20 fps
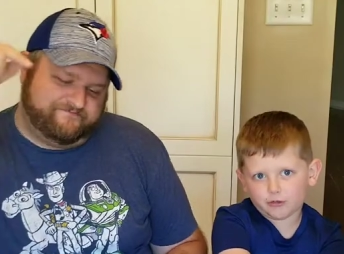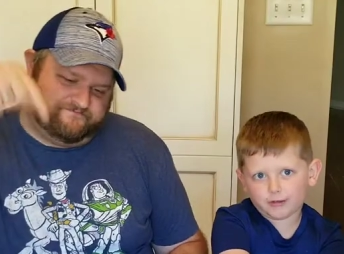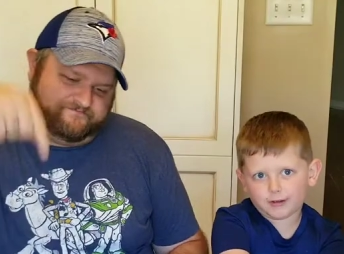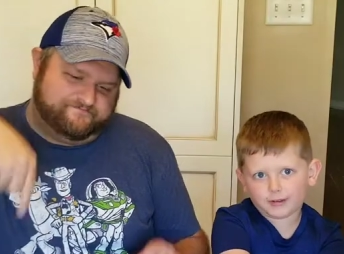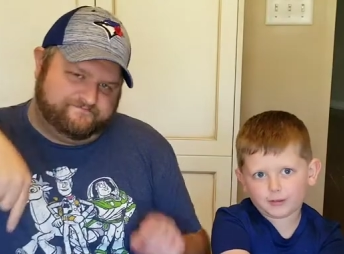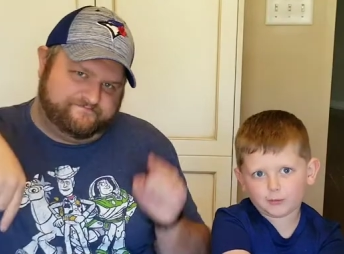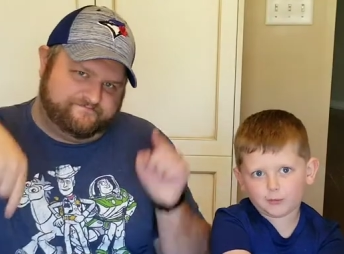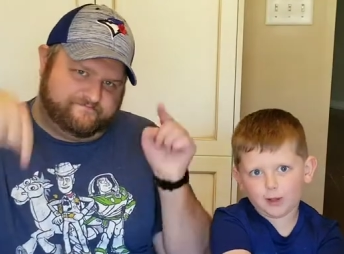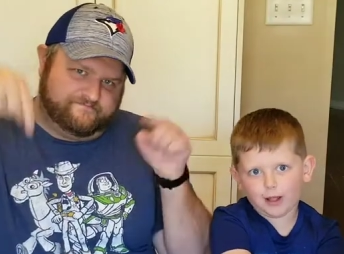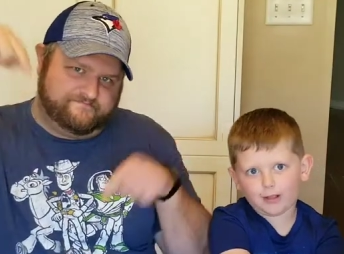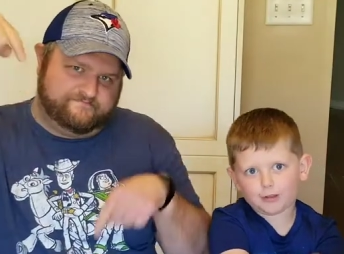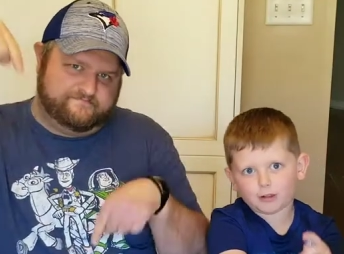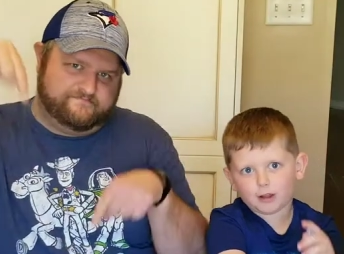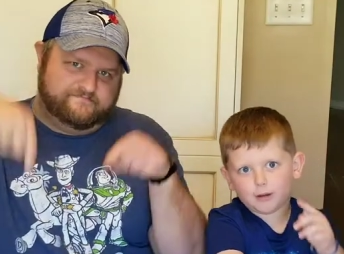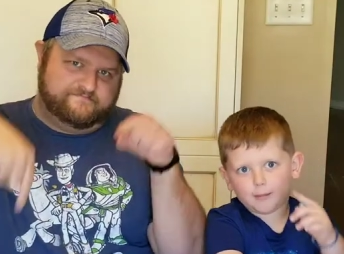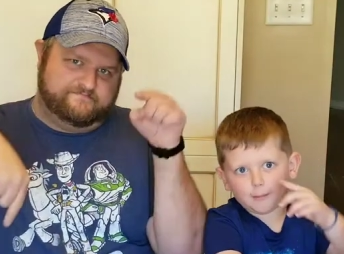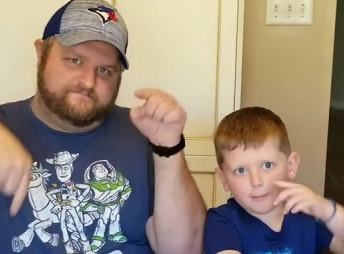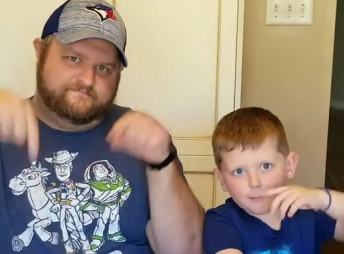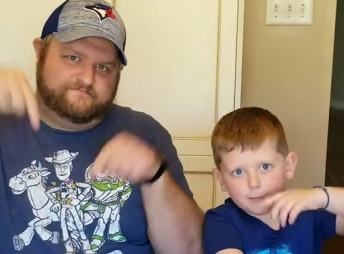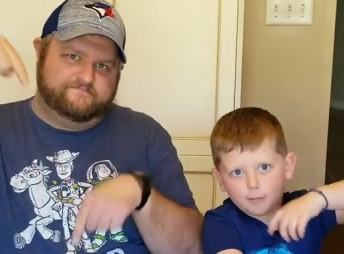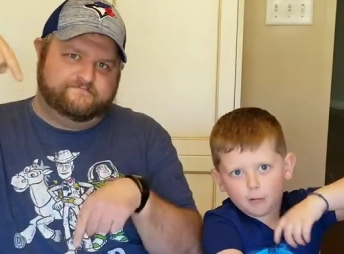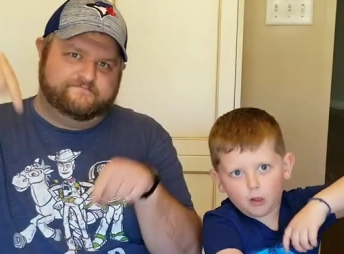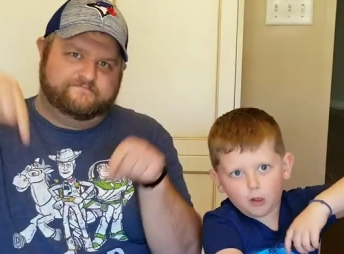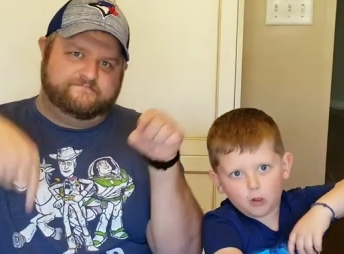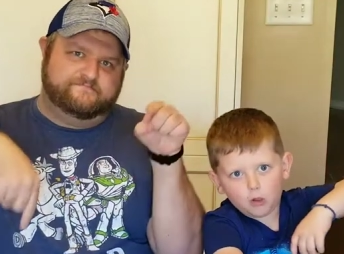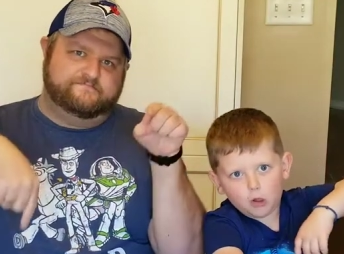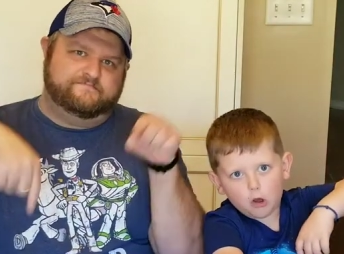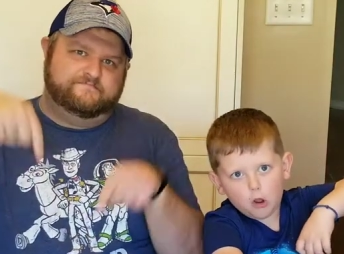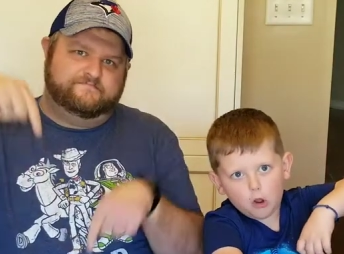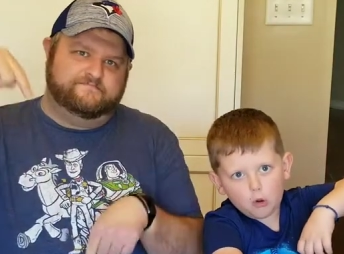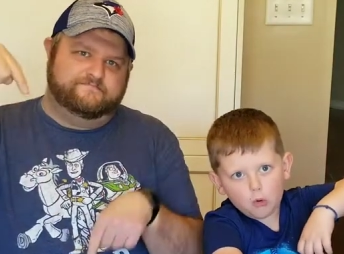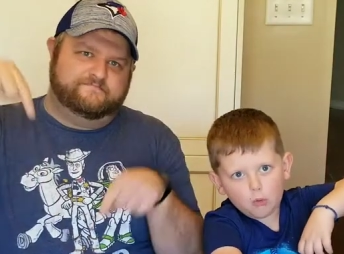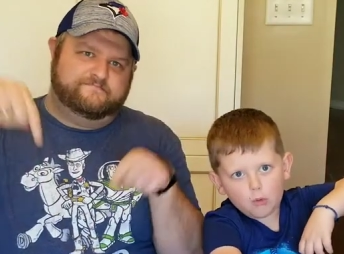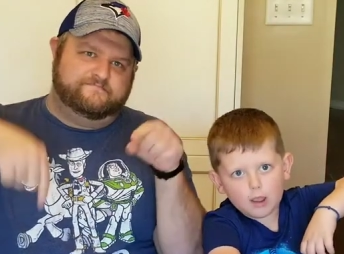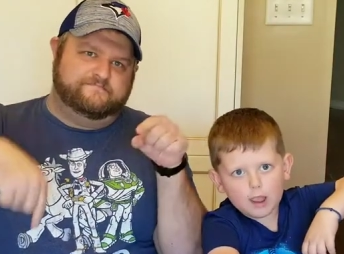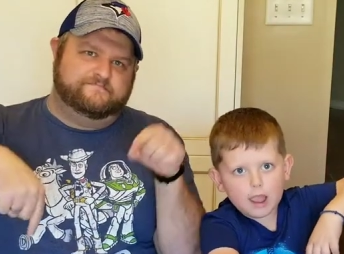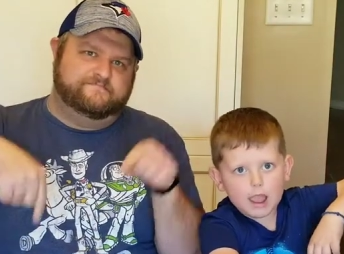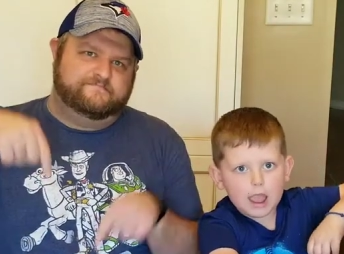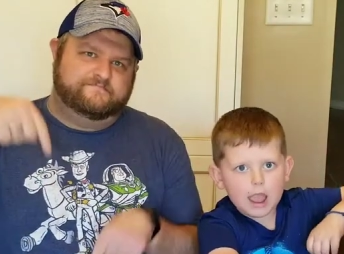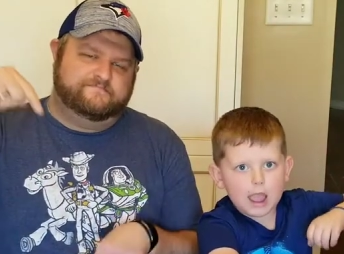Speaker 1: always welcome below,
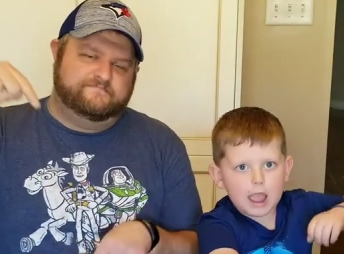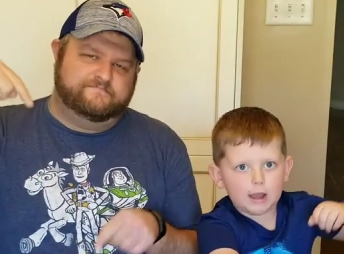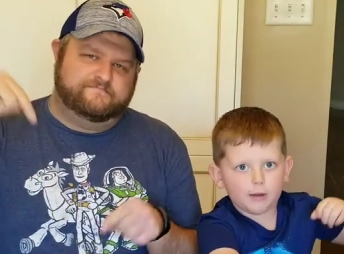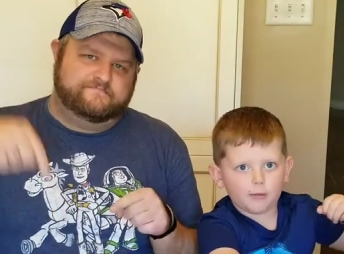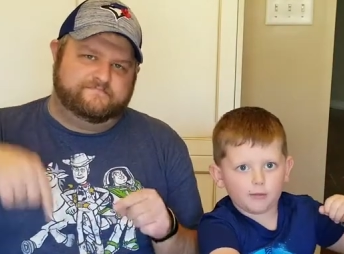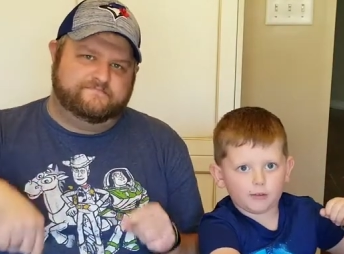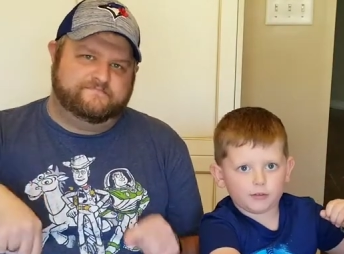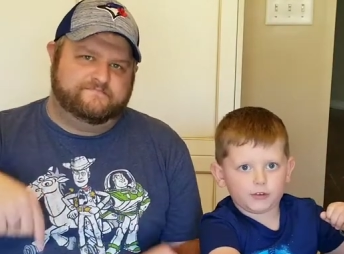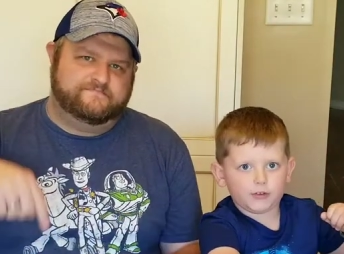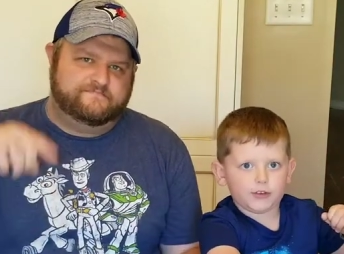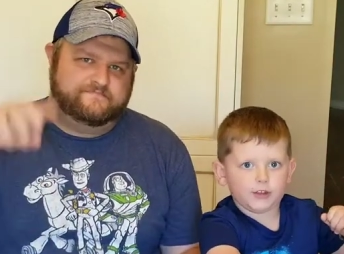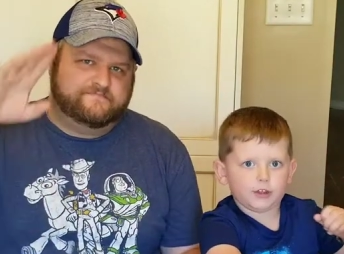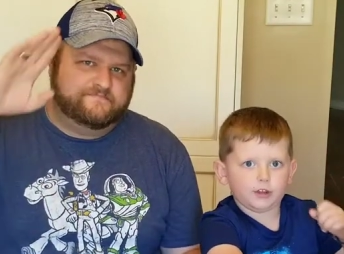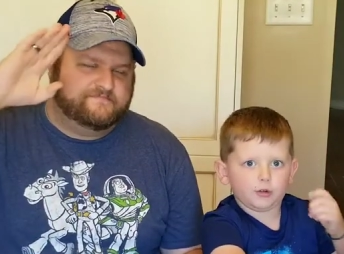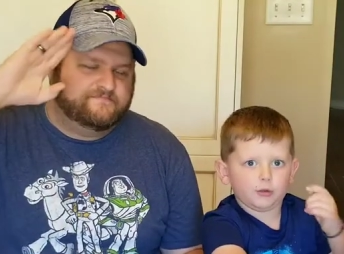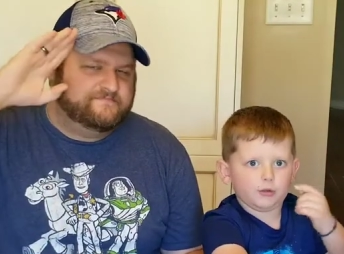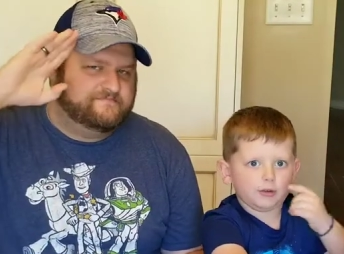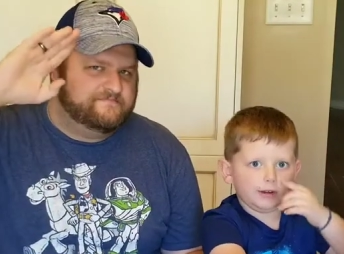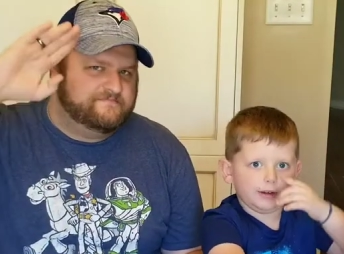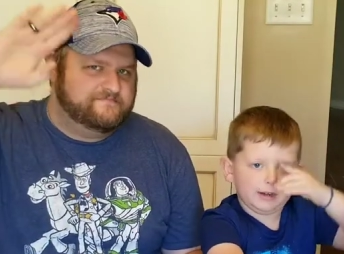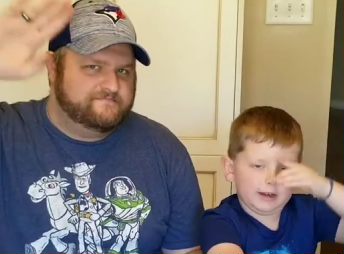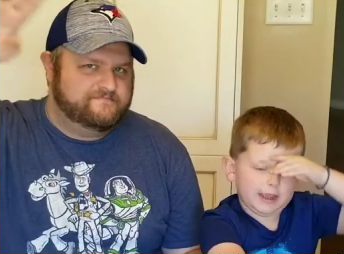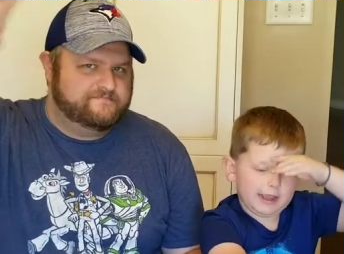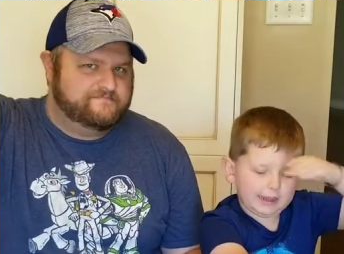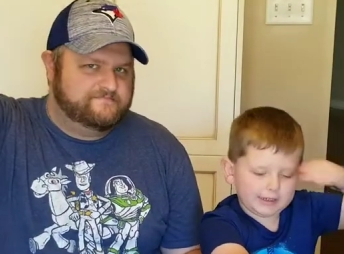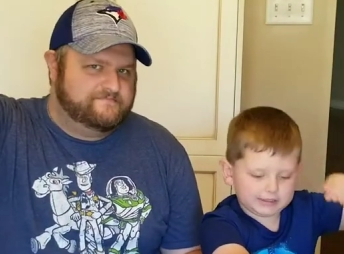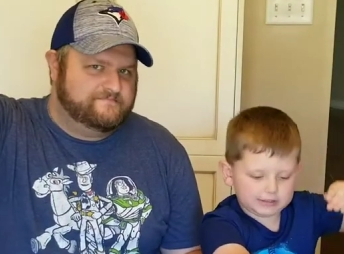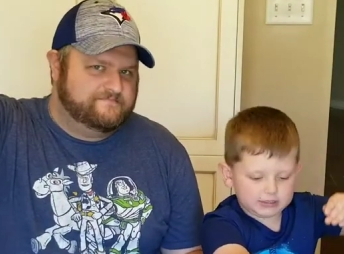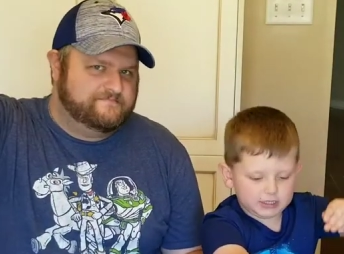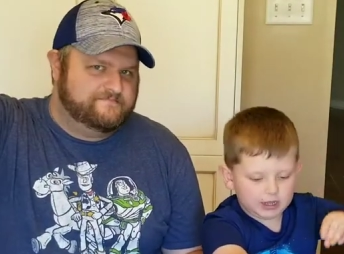and we'll see you next